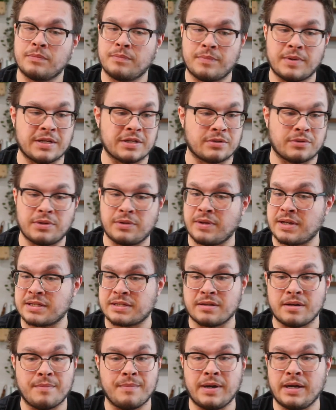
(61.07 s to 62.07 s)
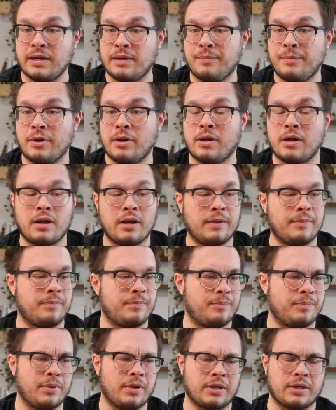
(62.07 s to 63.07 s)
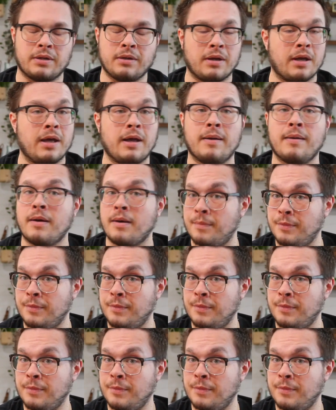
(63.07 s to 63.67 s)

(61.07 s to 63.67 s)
Basically less than a minute a